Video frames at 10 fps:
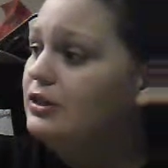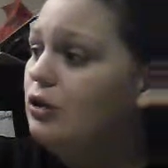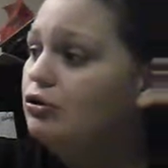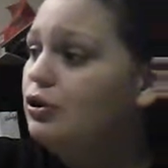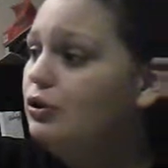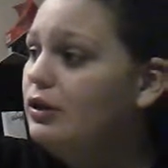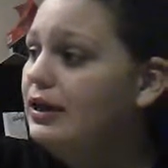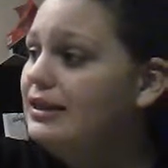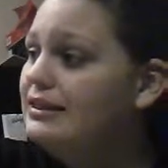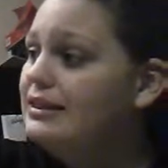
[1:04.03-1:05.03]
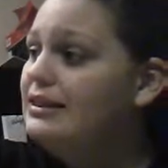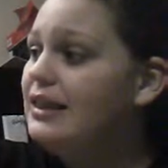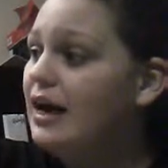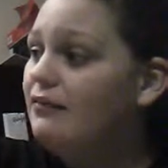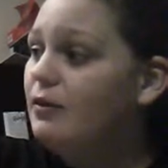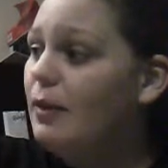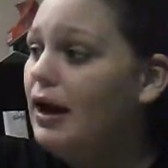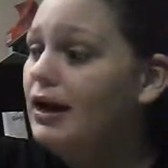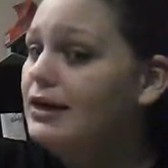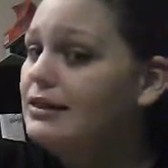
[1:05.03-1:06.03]
social unit consisting of the
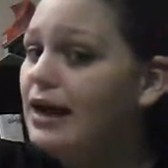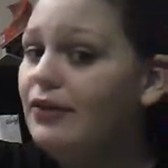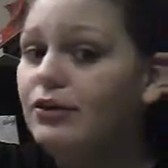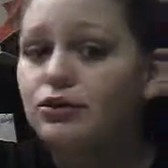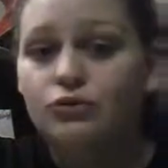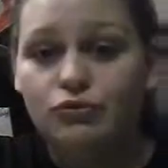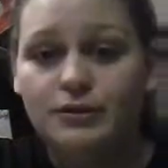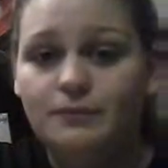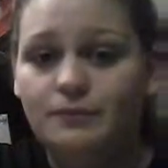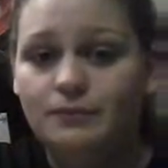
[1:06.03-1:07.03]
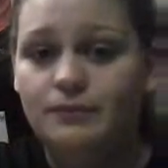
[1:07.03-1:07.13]
parents and their children.